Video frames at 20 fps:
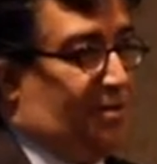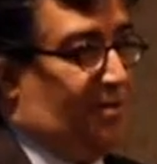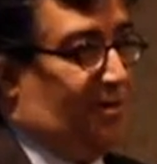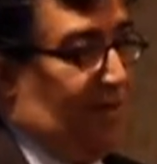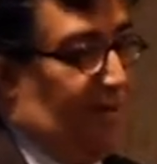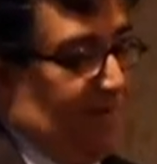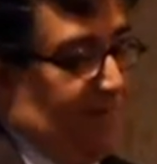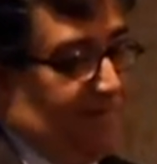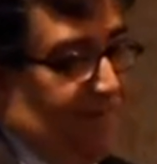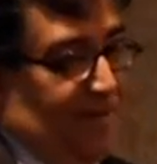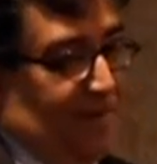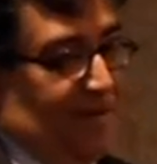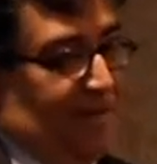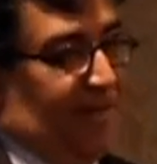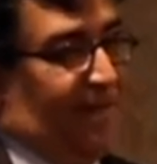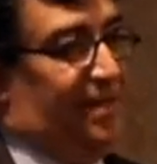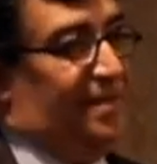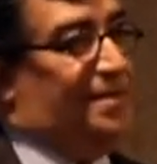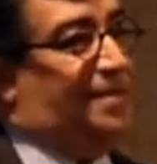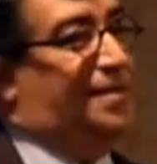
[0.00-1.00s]
so I feel
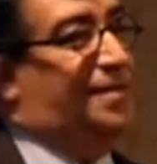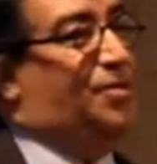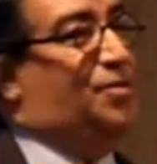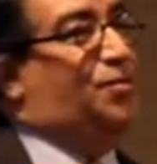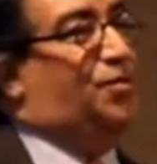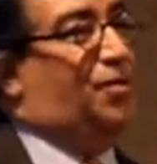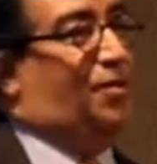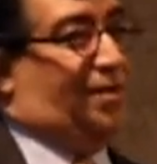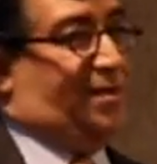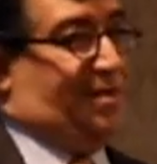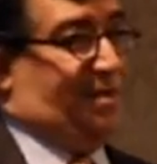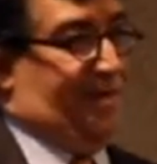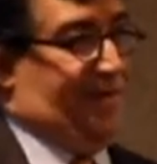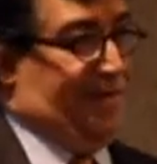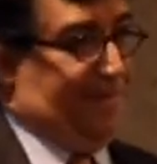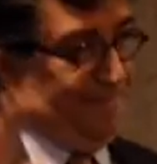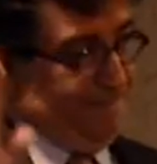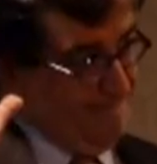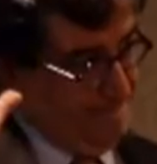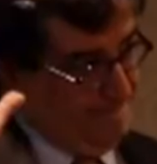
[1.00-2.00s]
at ease in New York
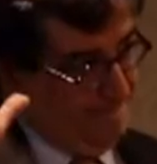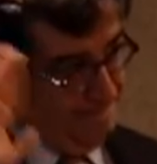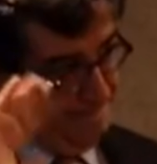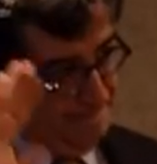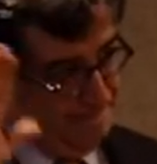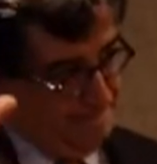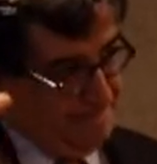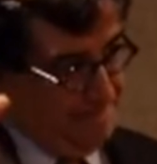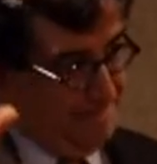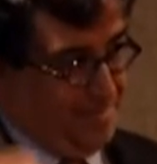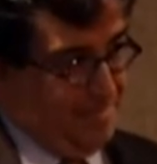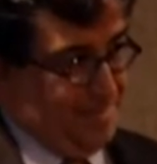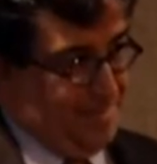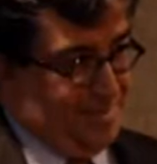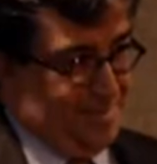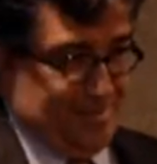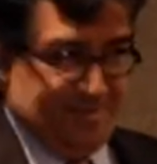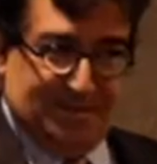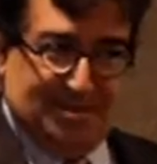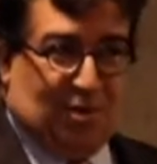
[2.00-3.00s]
City.
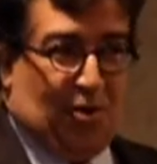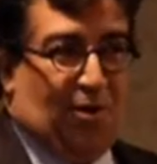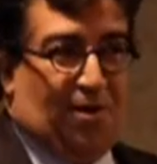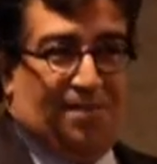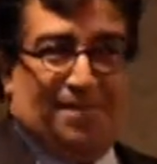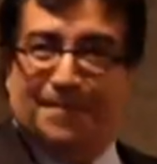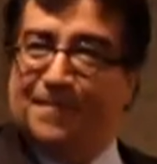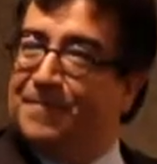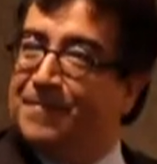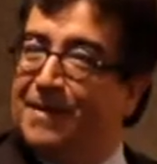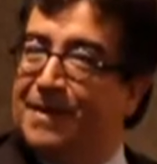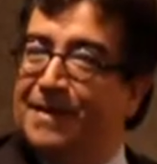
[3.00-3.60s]
It's home.